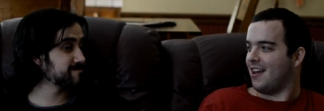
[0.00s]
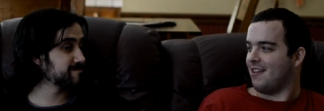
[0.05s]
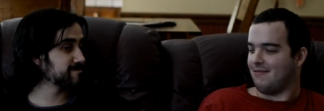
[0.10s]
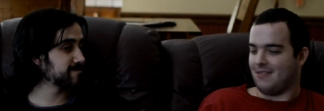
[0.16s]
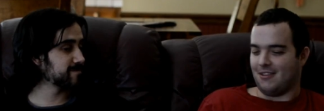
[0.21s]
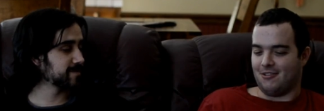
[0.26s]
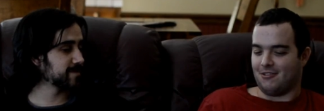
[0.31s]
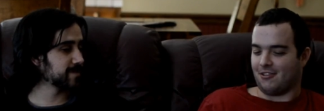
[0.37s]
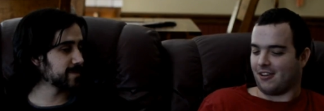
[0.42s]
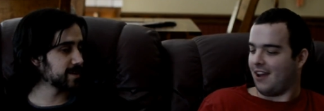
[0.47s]
Speaker 1: you
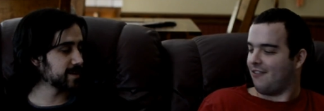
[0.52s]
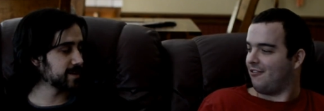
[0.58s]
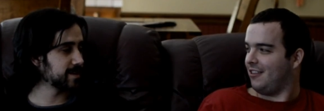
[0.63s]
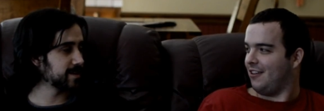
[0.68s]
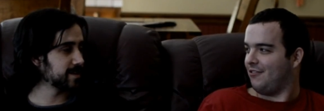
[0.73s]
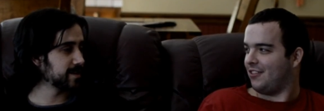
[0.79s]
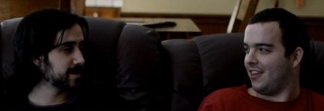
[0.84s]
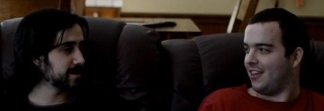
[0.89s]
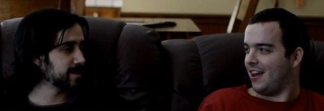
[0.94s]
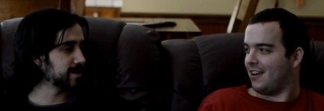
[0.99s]
just got to live with
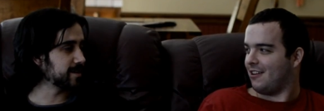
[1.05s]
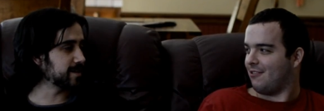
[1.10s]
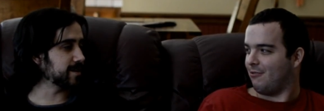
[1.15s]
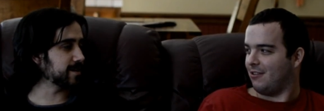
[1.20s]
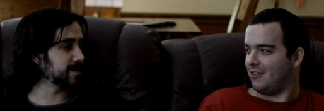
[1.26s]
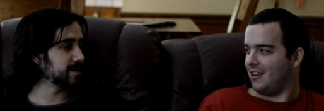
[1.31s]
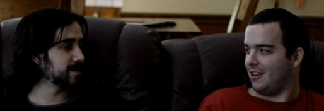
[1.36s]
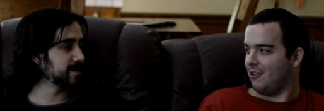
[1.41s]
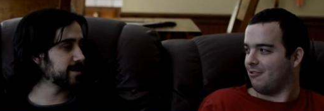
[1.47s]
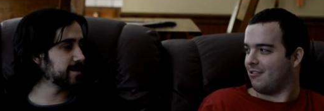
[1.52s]
that. And one day
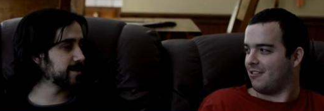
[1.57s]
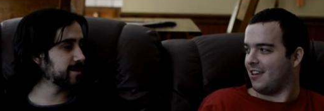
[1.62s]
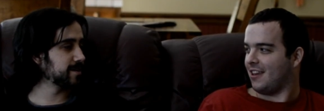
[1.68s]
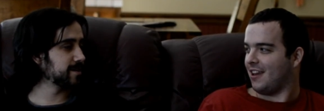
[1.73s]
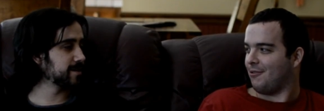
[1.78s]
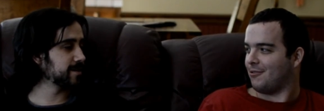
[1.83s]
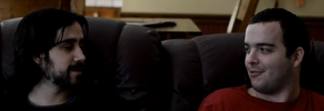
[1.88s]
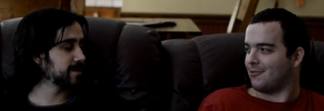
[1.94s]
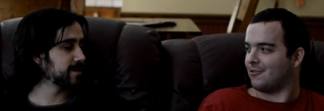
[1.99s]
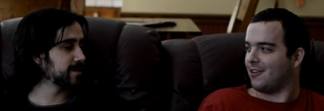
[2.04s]
you'll see I
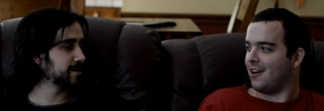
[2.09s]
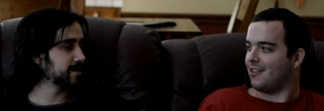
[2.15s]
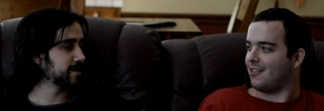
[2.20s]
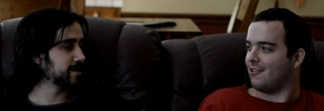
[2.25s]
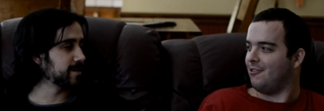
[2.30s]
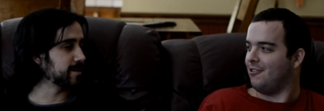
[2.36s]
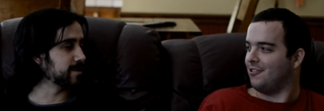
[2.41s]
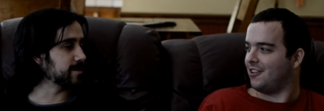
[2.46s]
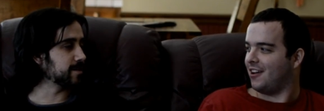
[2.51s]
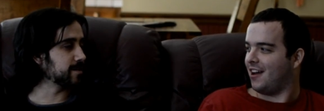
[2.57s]
was right the
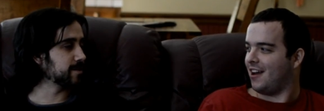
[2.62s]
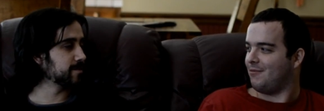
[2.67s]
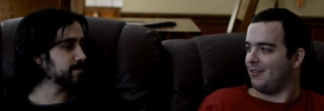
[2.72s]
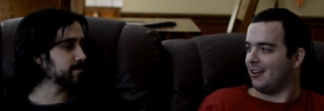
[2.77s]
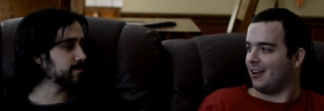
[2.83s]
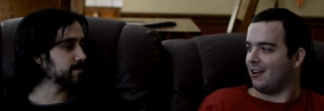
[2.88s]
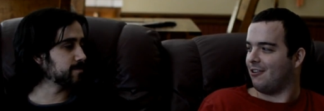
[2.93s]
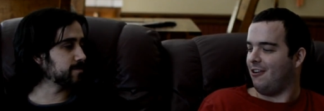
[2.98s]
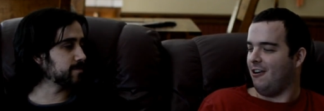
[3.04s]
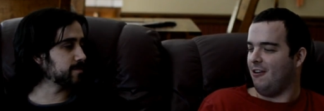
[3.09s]
whole time. And you
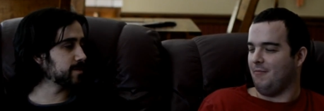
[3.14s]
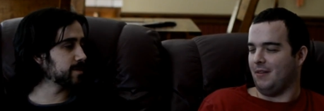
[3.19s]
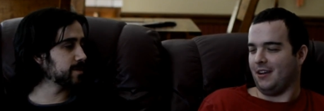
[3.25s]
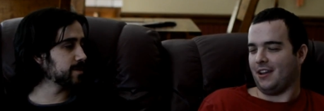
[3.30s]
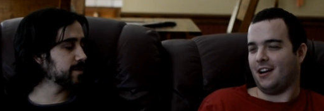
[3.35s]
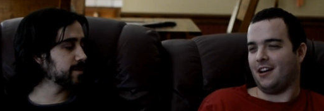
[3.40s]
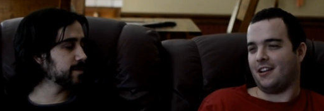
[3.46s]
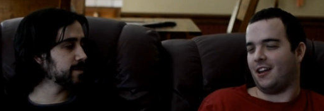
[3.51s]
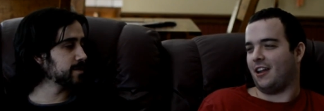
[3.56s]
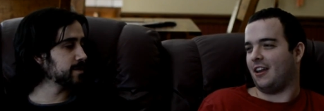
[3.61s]
go, oh my god,
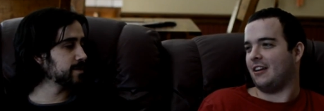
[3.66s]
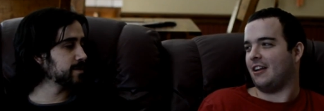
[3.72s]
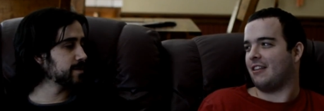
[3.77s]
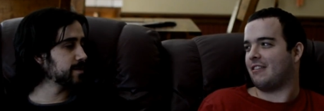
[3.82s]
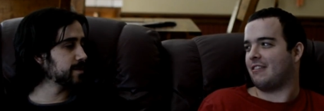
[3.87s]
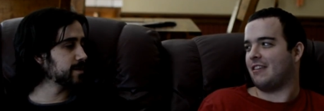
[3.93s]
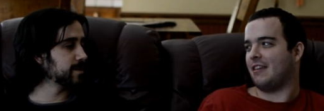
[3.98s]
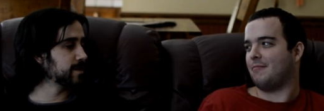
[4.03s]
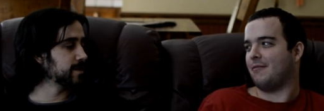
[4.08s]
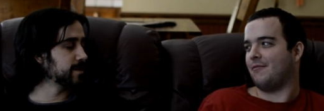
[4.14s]
I had not seen
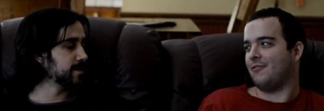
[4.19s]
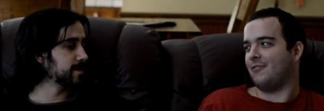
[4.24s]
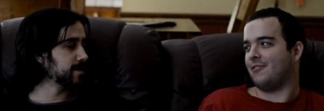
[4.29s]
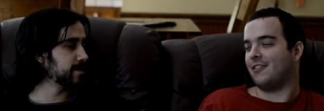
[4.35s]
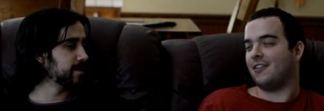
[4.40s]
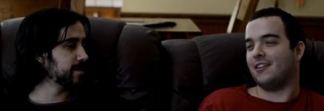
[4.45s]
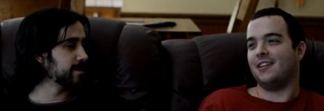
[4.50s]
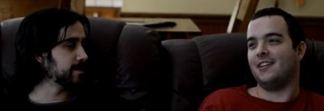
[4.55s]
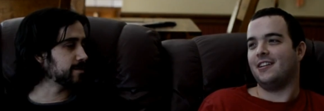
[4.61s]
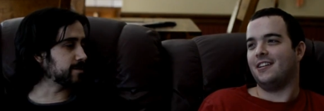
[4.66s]
it before
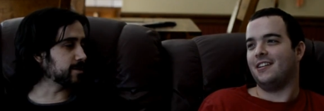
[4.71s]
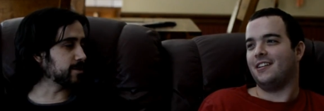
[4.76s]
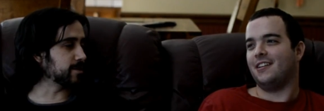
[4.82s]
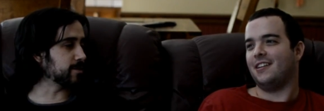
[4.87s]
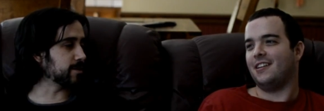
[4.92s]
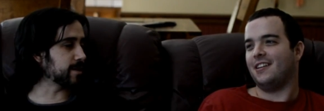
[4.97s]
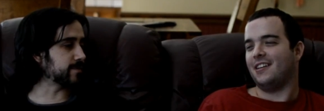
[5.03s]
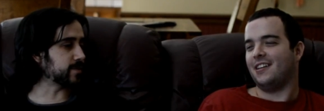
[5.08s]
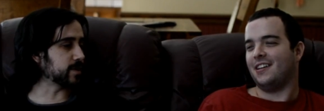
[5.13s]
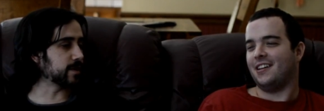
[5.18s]
then you'll have
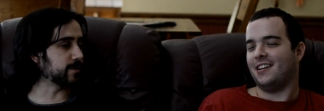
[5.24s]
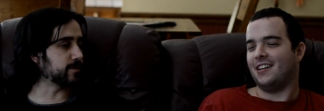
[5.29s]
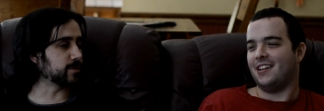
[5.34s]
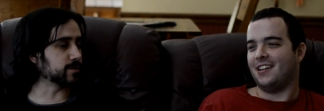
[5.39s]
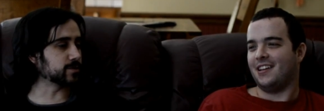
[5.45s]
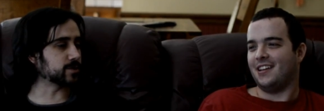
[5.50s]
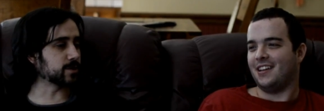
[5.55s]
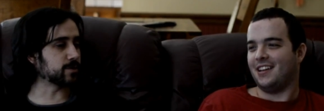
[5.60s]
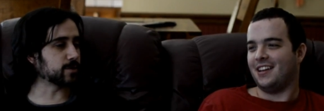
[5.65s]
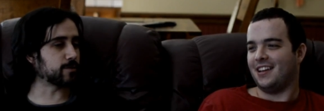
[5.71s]
to live with those
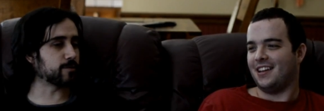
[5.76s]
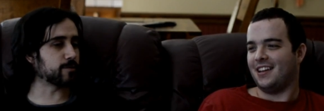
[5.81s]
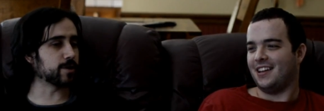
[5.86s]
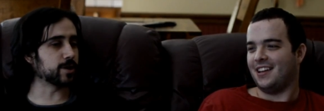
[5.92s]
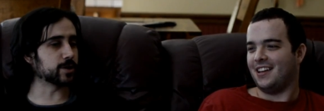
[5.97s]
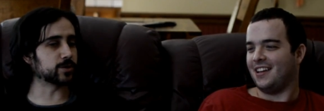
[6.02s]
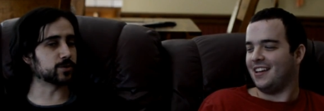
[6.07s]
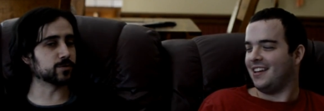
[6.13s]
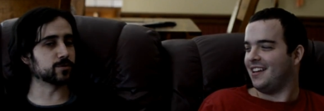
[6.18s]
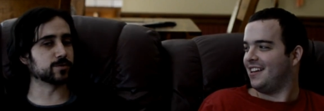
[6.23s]
other
Speaker 2: critics
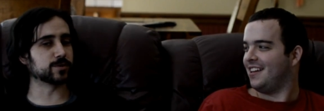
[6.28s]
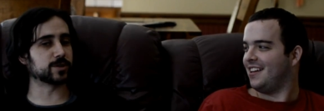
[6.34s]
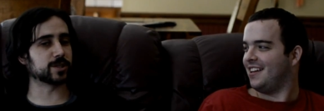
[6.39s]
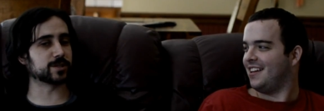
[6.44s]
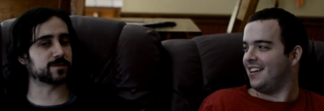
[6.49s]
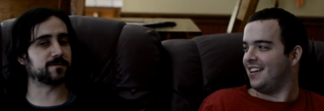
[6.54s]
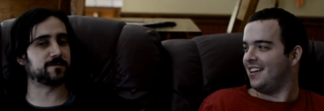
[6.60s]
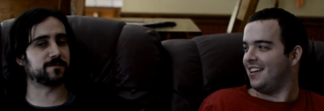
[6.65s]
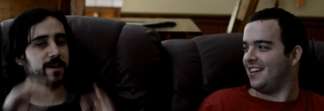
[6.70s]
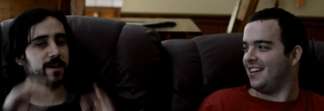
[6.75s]
who just
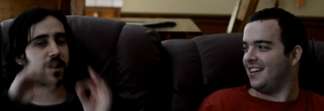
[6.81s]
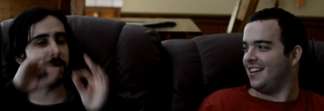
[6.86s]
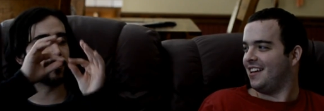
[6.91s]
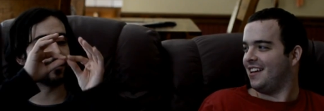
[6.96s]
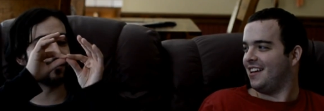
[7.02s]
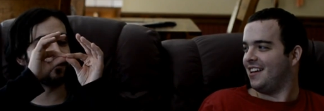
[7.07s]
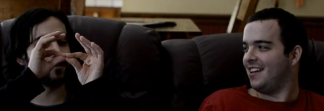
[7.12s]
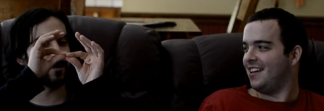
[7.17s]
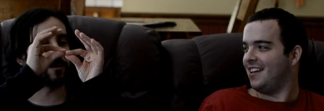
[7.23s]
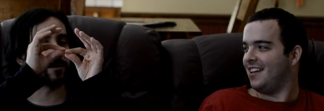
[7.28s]
very,
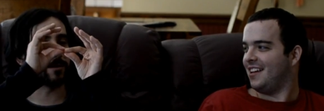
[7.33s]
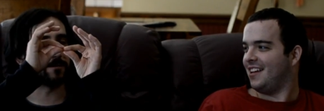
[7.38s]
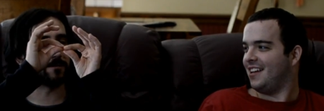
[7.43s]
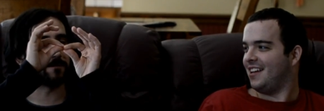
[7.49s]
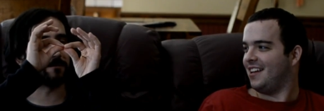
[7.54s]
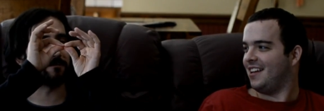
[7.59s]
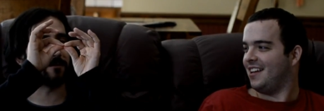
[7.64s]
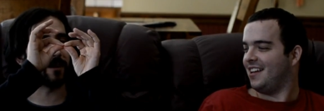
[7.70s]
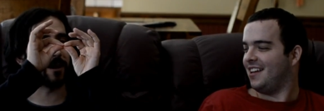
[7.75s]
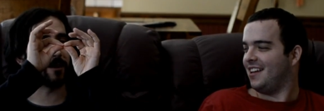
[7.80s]
very,
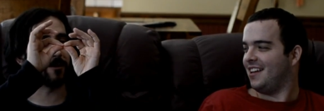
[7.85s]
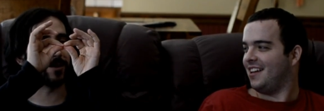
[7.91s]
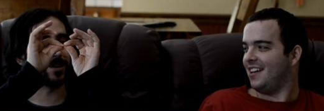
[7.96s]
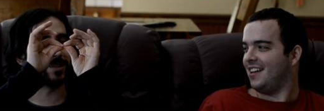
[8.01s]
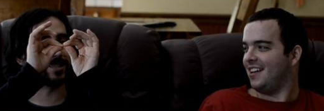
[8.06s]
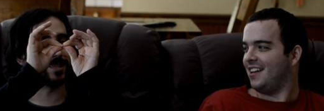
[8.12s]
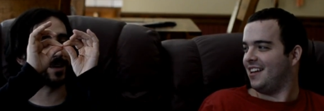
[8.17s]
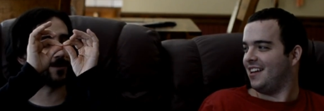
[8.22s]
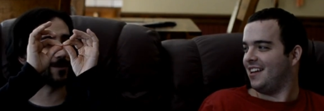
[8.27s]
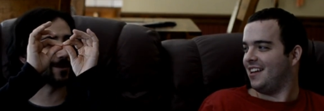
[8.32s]
very
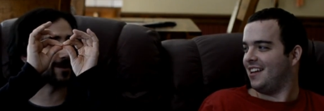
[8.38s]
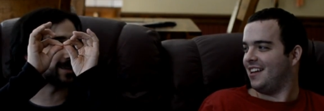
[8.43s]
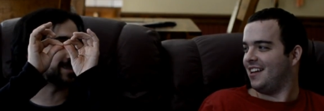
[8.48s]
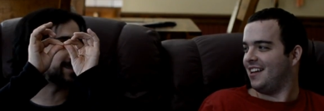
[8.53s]
differently